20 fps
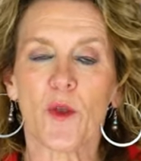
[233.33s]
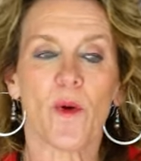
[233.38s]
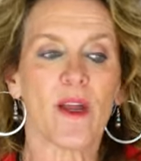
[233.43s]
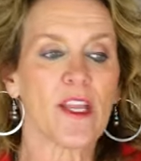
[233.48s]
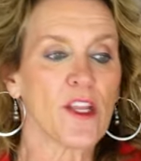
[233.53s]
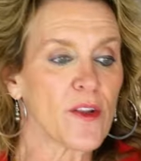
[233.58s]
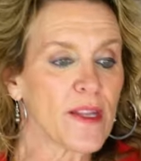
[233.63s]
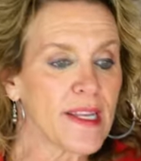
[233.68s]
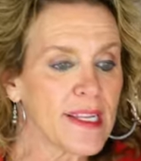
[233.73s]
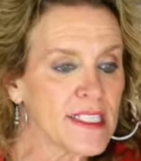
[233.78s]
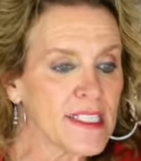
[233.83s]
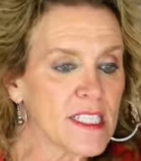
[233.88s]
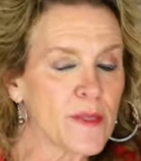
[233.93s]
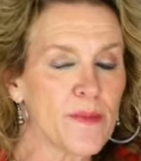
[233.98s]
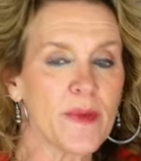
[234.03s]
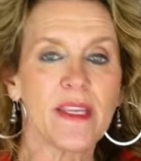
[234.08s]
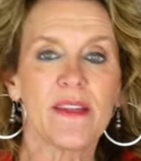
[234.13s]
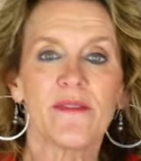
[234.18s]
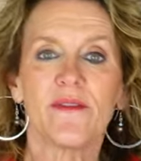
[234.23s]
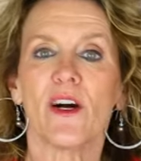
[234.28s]
You want your kids to
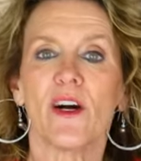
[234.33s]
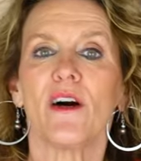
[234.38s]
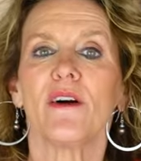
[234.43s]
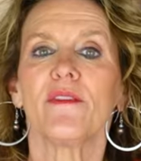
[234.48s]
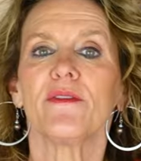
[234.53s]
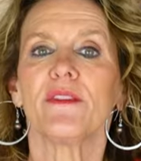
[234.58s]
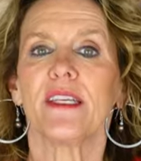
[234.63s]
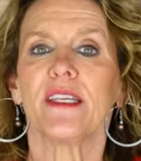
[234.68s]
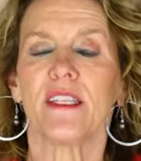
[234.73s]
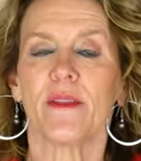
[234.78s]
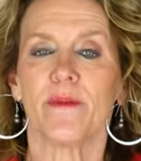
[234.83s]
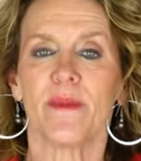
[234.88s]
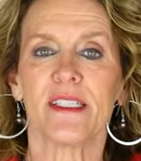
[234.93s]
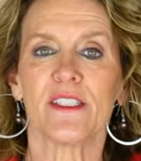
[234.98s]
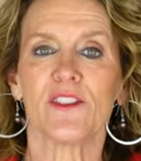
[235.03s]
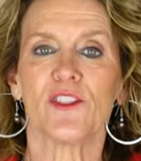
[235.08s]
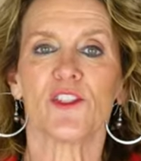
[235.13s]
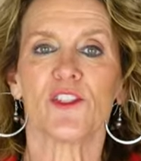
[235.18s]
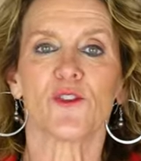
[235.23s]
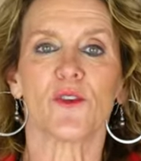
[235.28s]
be involved in the
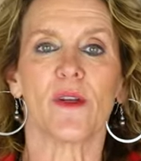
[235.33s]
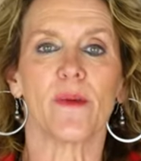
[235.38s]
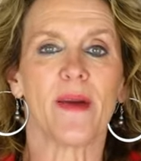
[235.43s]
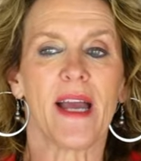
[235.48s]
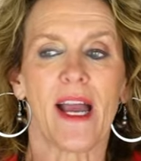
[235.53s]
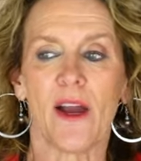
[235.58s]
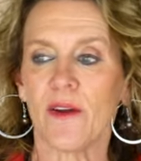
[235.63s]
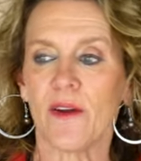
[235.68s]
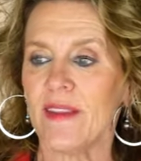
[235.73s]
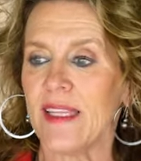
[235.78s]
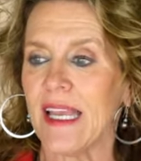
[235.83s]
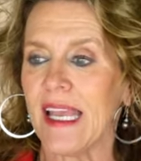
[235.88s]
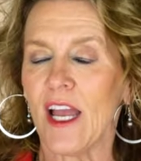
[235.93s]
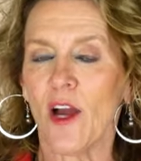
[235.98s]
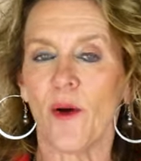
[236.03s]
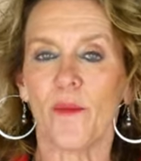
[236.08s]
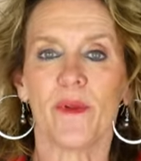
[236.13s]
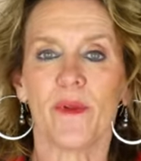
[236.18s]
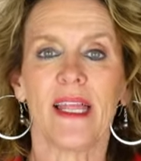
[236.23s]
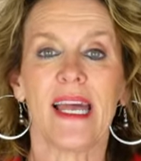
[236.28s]
business trip. How can they
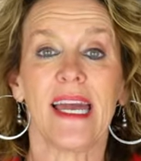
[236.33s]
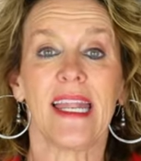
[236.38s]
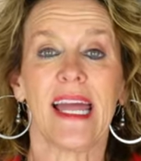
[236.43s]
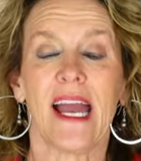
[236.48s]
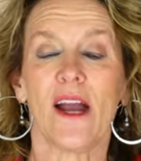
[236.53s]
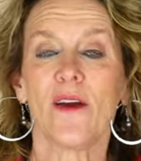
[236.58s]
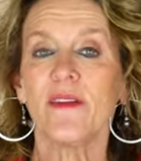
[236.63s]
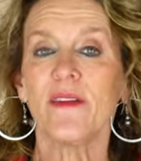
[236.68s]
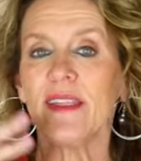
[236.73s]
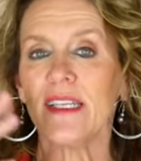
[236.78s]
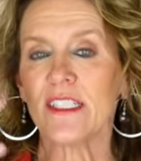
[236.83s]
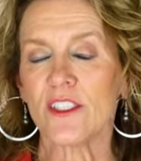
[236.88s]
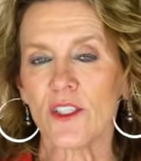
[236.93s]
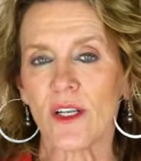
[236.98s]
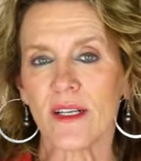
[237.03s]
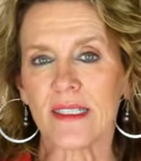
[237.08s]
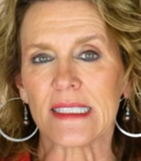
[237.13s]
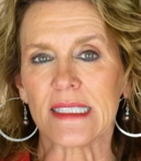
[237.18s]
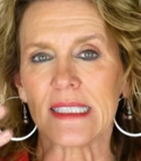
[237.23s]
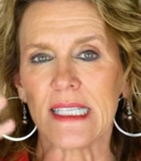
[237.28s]
help plan? How can they
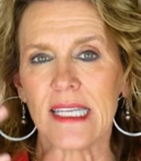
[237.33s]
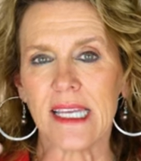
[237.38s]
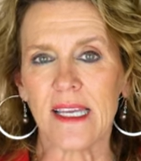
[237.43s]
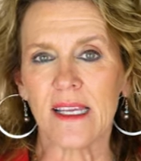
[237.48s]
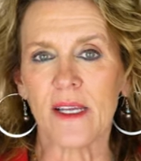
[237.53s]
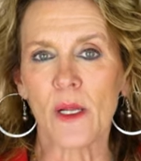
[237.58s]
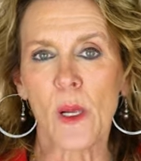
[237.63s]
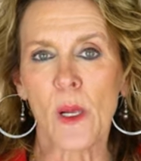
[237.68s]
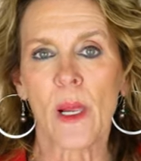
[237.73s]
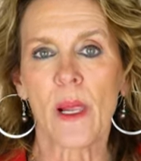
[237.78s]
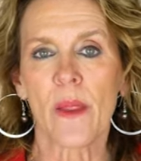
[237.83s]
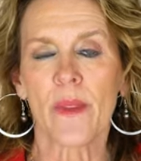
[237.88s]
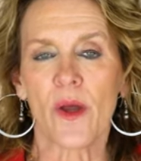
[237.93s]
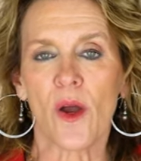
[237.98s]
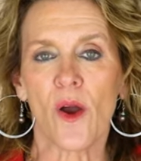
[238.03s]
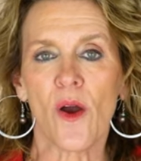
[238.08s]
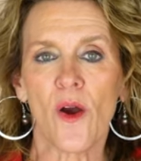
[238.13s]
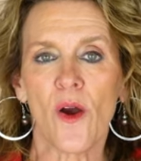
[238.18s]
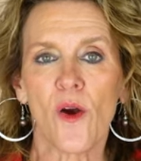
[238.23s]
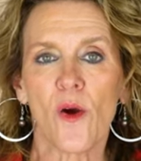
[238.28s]
start seeing the
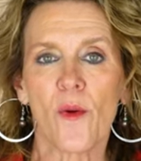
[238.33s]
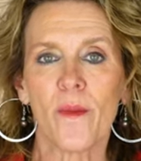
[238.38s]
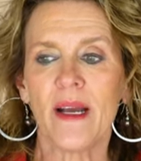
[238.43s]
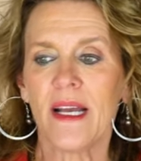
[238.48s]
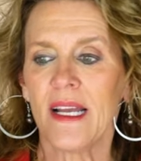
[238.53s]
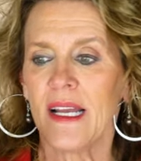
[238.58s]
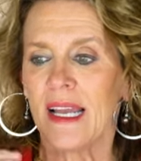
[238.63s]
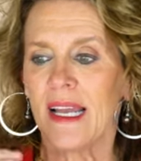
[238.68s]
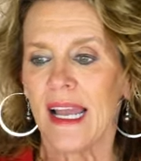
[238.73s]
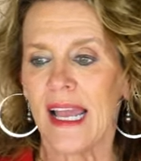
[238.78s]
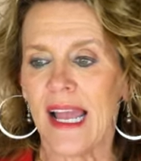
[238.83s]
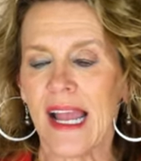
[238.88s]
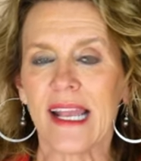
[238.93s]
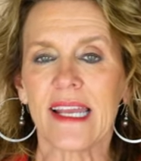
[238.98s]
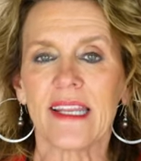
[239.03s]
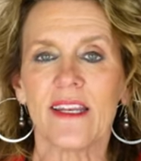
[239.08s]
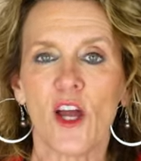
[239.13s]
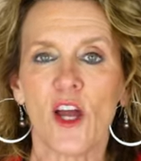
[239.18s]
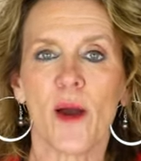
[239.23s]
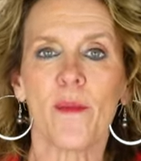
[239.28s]
home
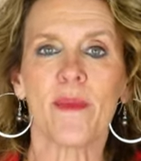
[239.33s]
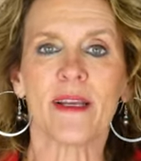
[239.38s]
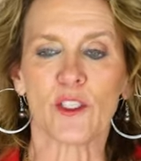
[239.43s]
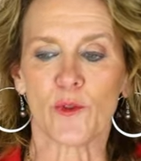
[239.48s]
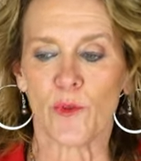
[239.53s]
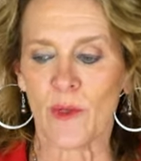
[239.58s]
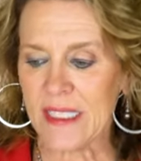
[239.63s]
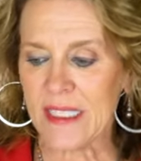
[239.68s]
economics?